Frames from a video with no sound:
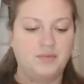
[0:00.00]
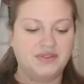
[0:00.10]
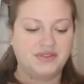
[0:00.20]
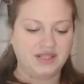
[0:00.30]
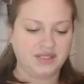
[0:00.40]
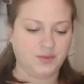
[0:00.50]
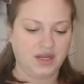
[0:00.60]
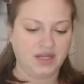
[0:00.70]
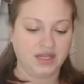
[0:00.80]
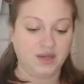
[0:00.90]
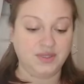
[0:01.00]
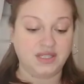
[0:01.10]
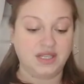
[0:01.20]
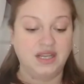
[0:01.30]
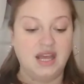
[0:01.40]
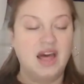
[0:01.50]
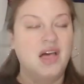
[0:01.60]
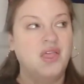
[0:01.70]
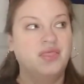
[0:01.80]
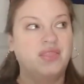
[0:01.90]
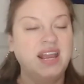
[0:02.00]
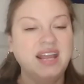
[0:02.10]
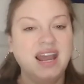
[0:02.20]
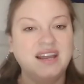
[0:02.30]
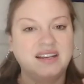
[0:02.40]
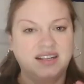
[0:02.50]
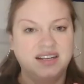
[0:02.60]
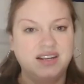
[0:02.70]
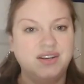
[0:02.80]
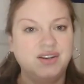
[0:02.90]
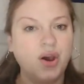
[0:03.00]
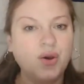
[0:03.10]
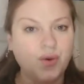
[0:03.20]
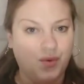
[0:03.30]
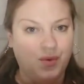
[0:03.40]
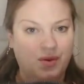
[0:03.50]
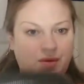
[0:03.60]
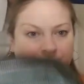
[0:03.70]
But this one, they had no